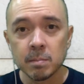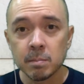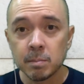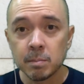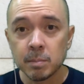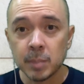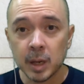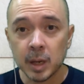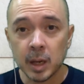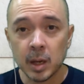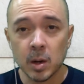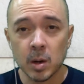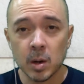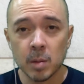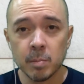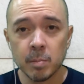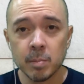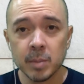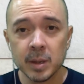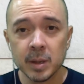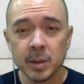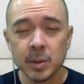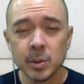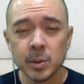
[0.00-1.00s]
pay our
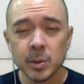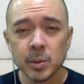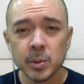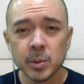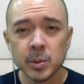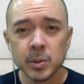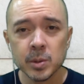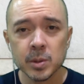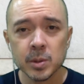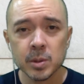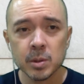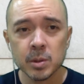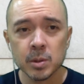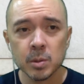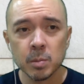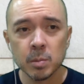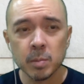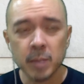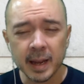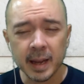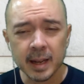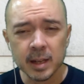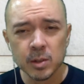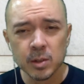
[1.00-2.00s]
bills, do
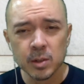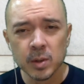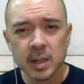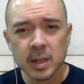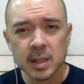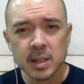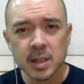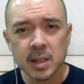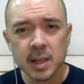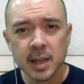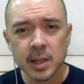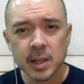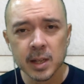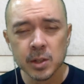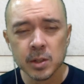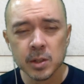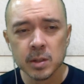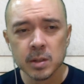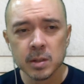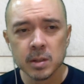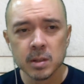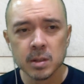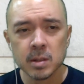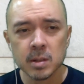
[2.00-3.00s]
bank
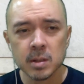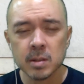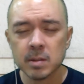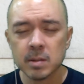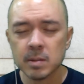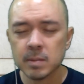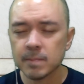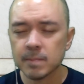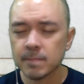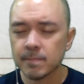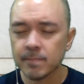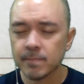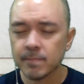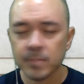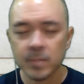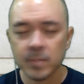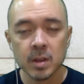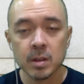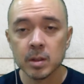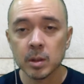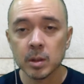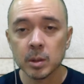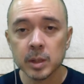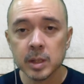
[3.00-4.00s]
transactions, and
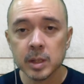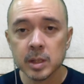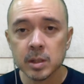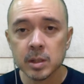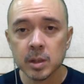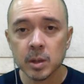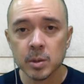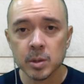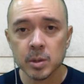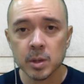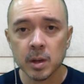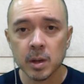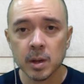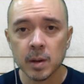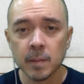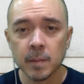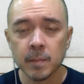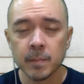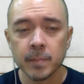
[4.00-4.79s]
the list goes on.